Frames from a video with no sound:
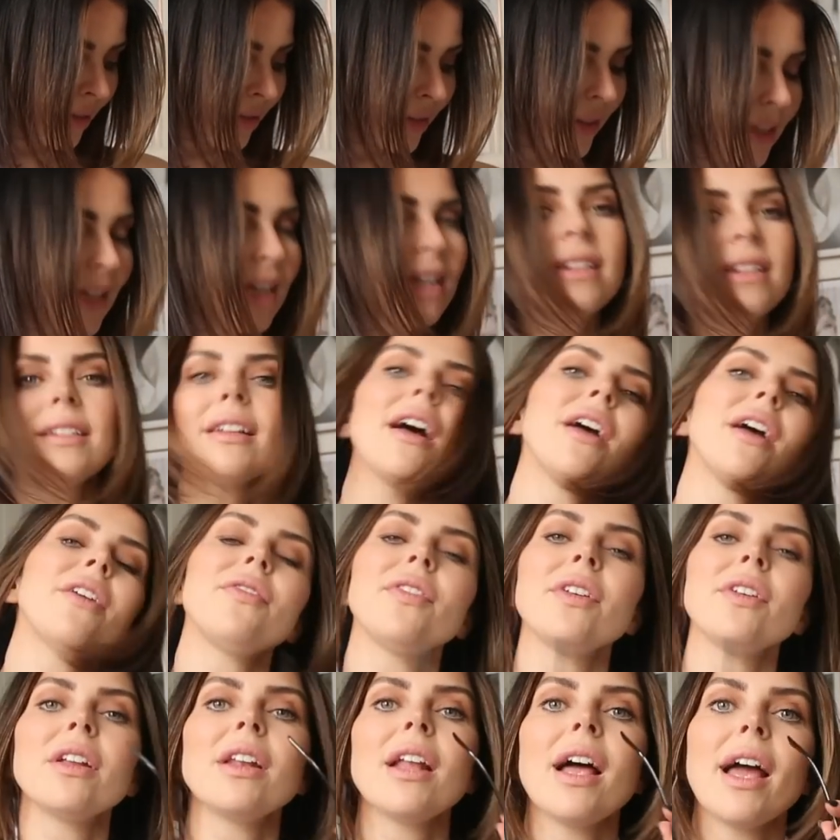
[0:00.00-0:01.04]
These I
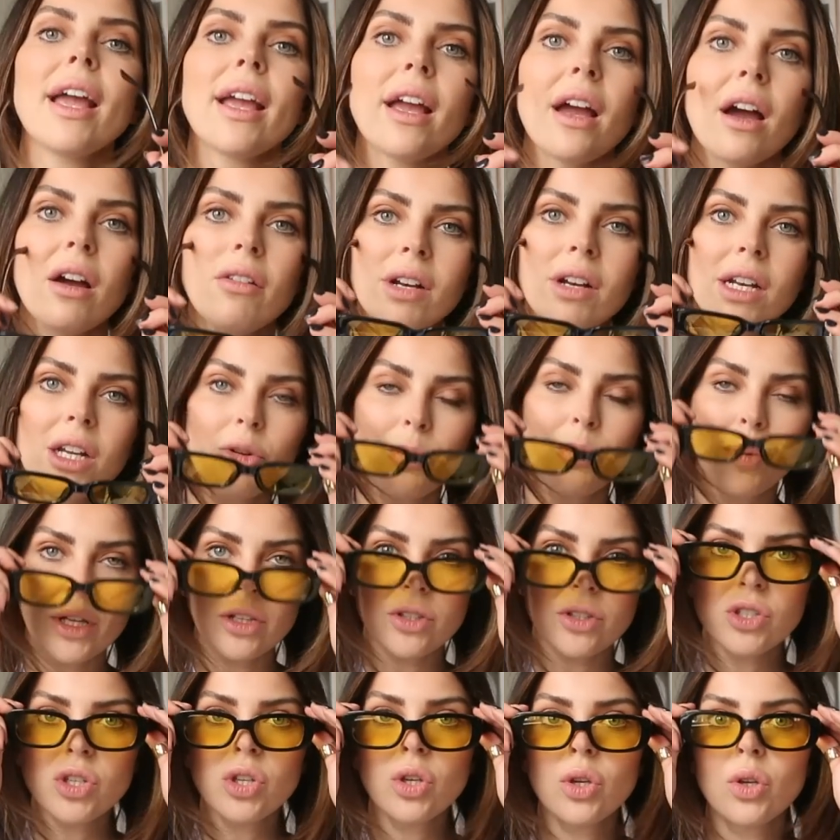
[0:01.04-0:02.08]
feel like are a little bit
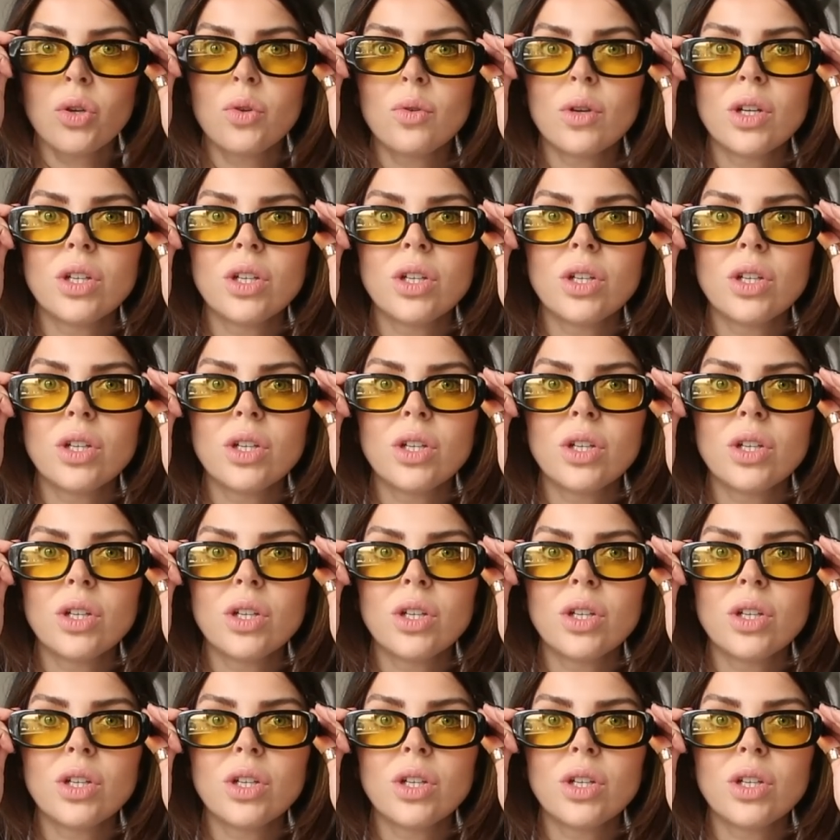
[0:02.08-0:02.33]
too